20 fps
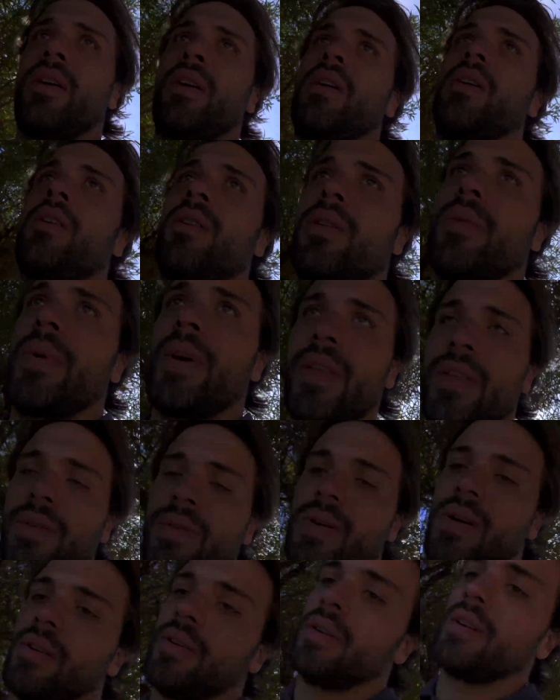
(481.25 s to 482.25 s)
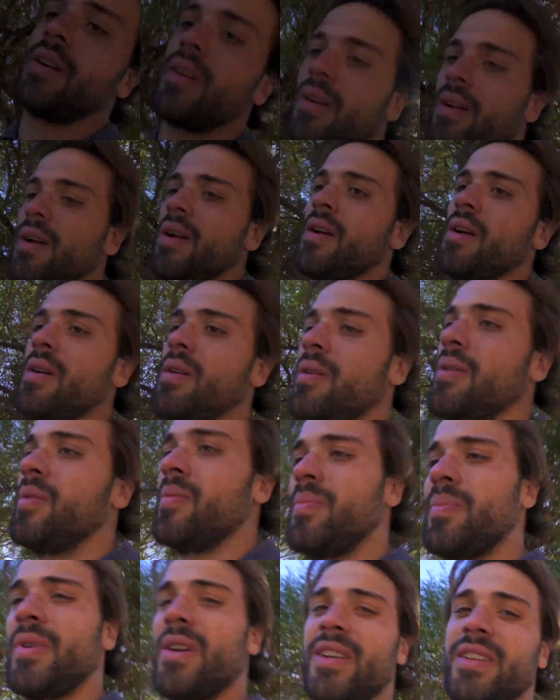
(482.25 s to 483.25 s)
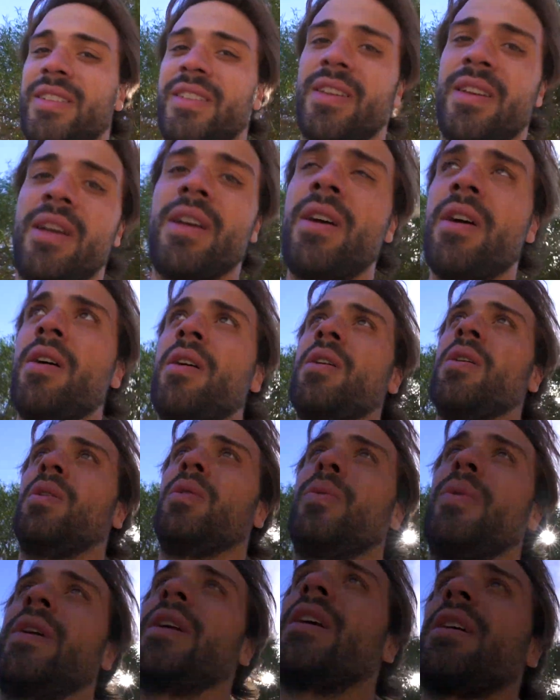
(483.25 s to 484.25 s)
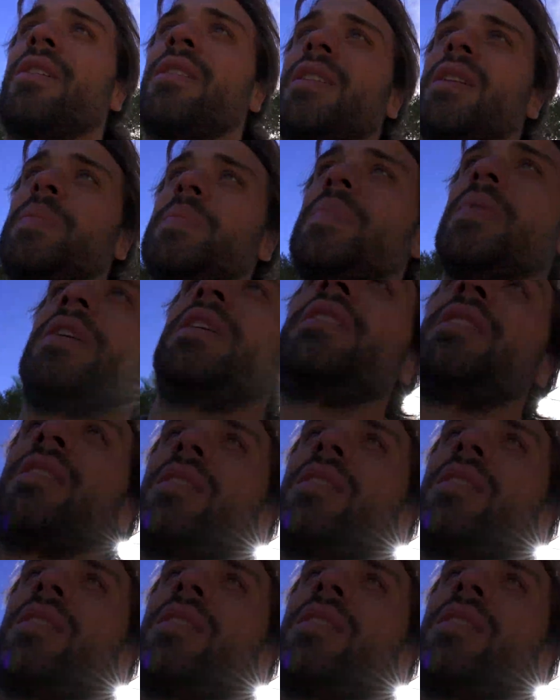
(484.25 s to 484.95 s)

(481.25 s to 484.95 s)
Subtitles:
all the way throughout here, but we are going to be